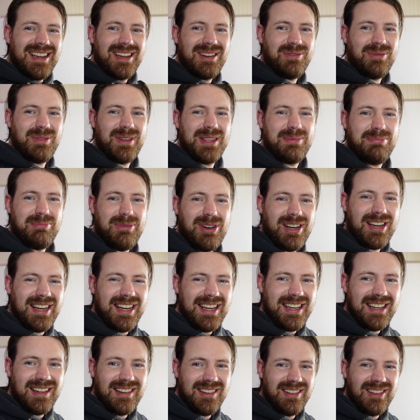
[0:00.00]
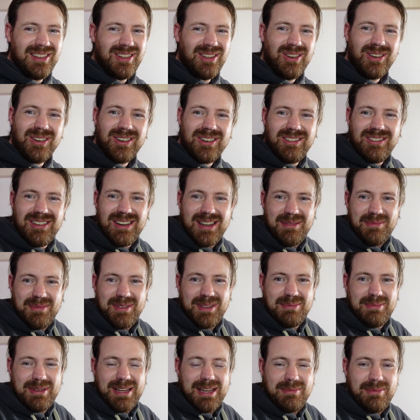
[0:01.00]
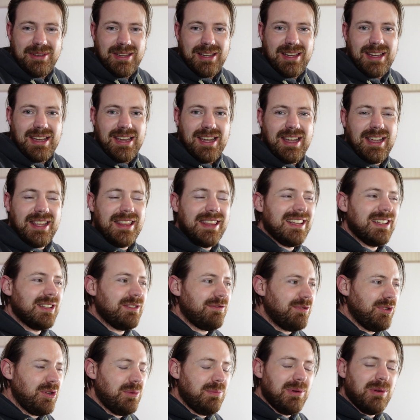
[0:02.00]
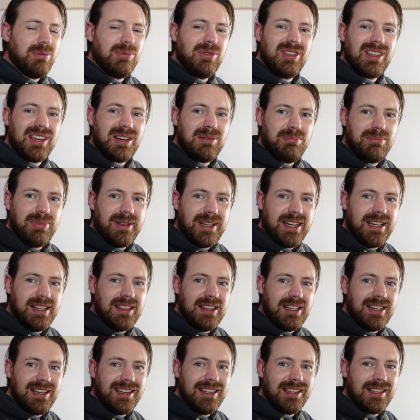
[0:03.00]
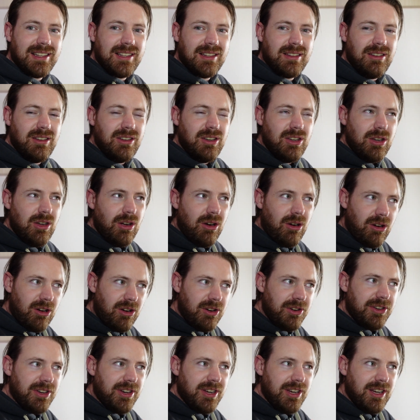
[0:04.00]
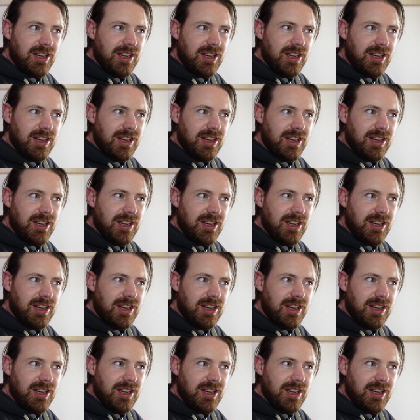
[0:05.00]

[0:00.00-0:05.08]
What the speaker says: with my longer arms maybe. There's a few people that complain that it's not